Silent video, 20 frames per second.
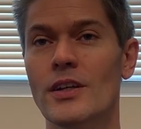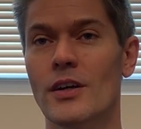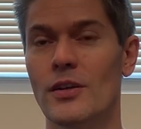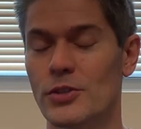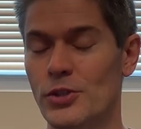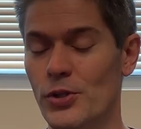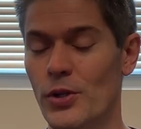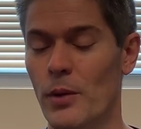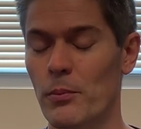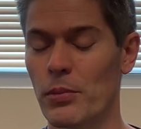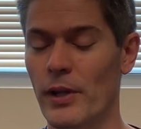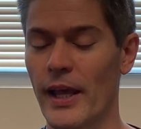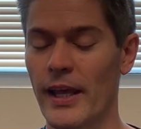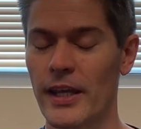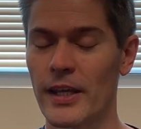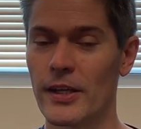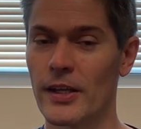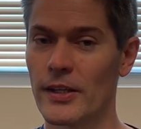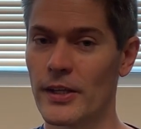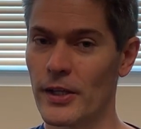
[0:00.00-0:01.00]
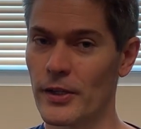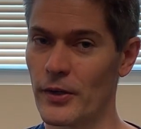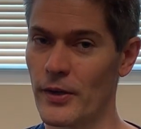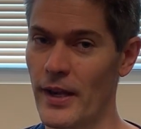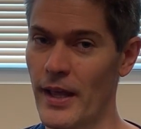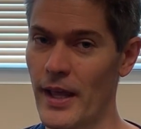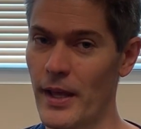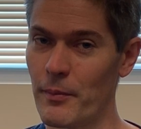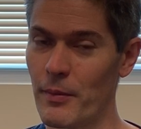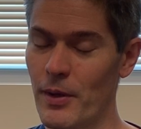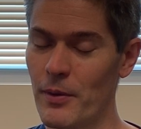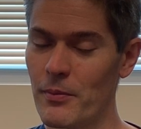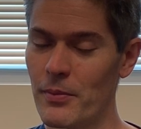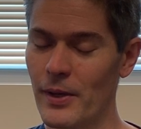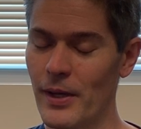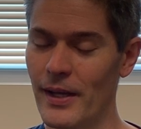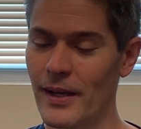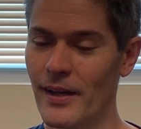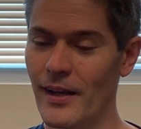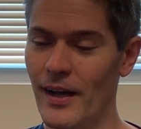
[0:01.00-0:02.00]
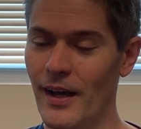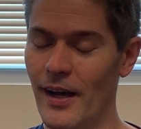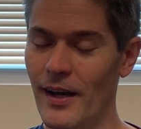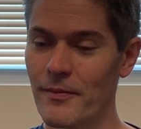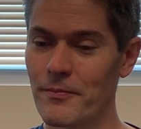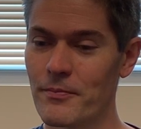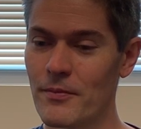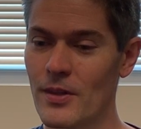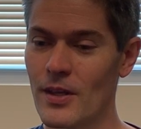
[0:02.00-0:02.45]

oh shoot, I'm blanking on the other name. But uh,